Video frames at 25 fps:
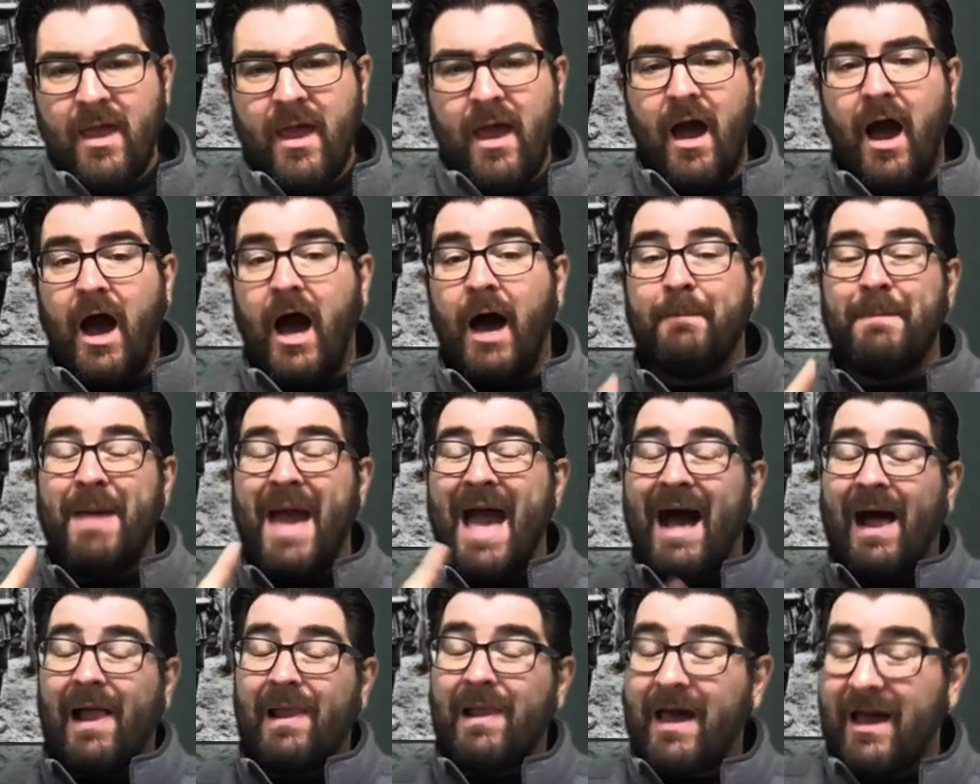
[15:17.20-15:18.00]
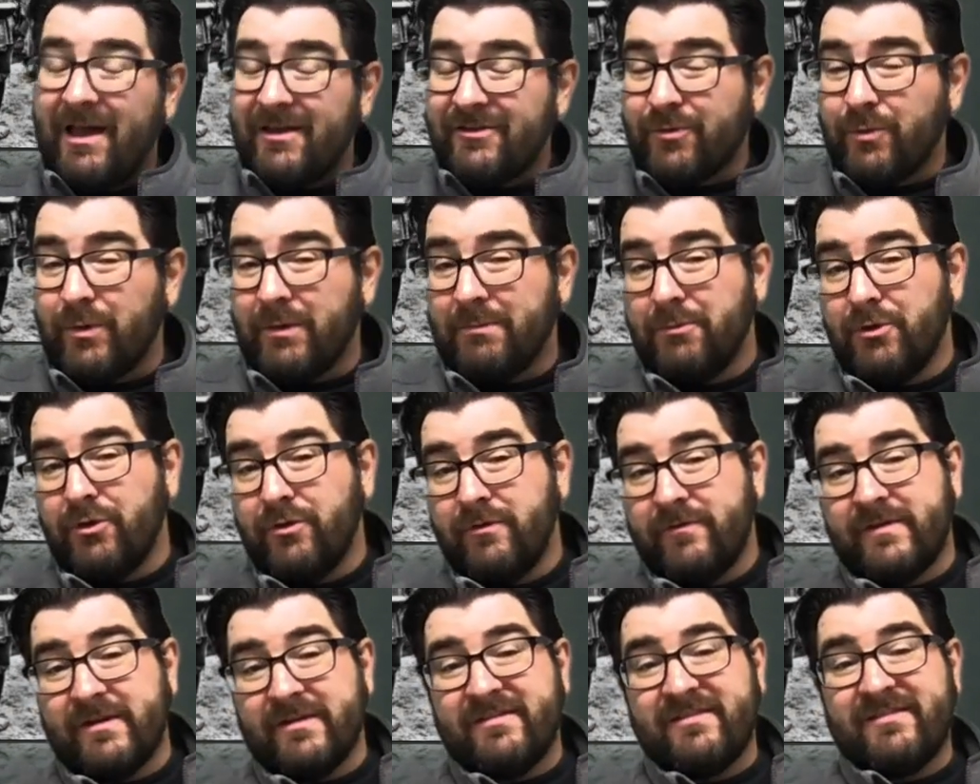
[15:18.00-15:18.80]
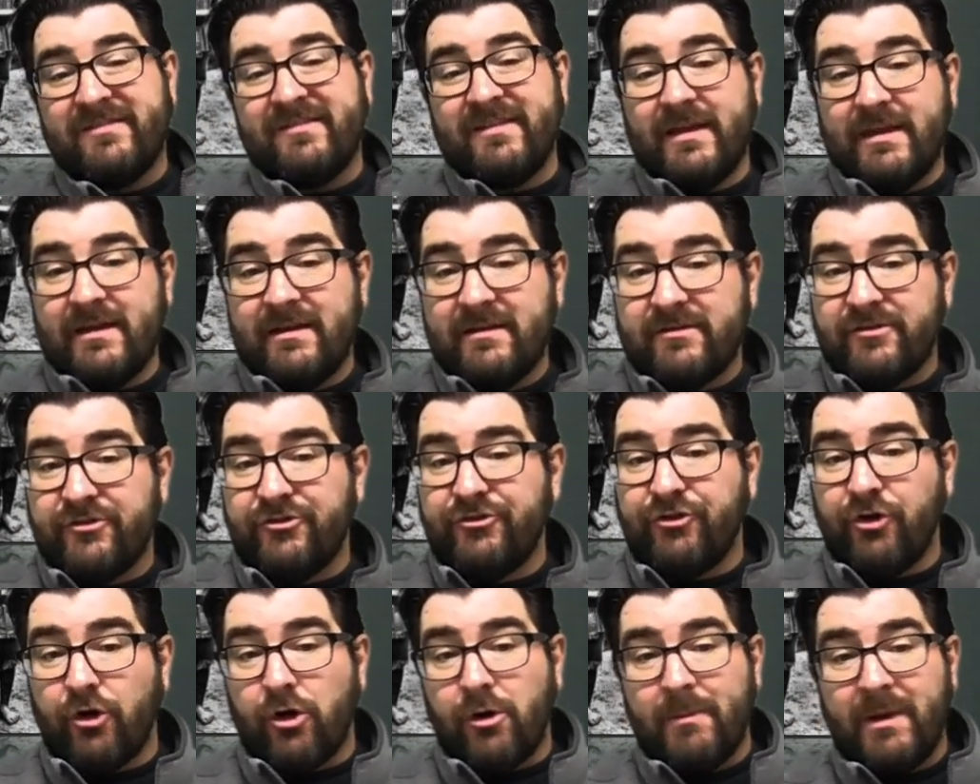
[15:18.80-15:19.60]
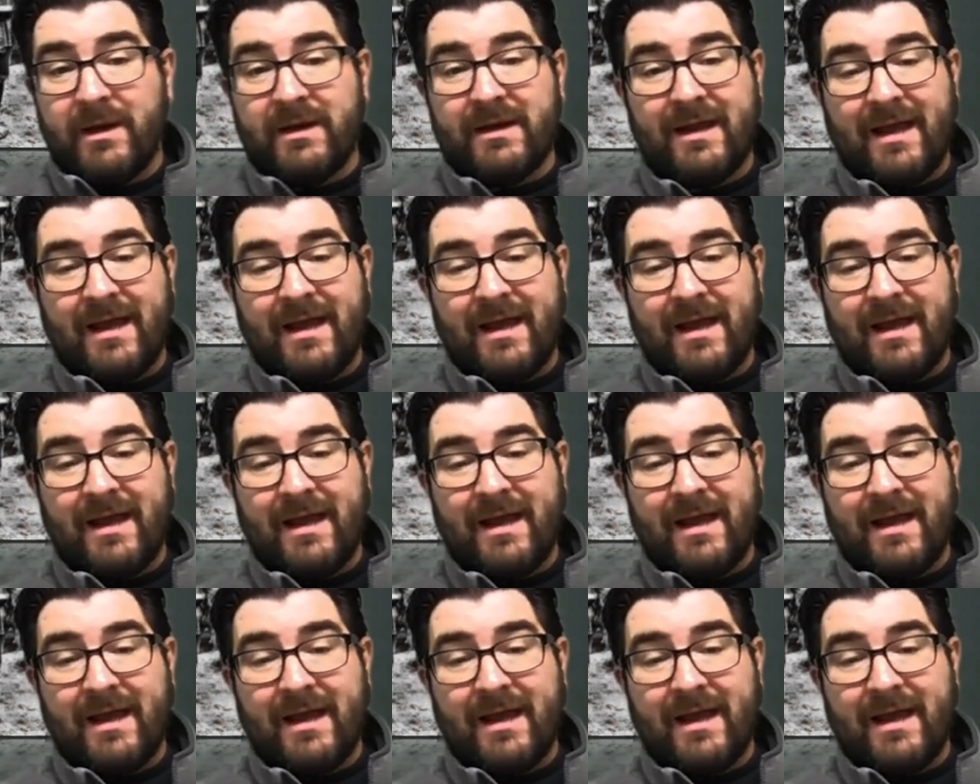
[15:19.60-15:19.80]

Um, allies would move to seize German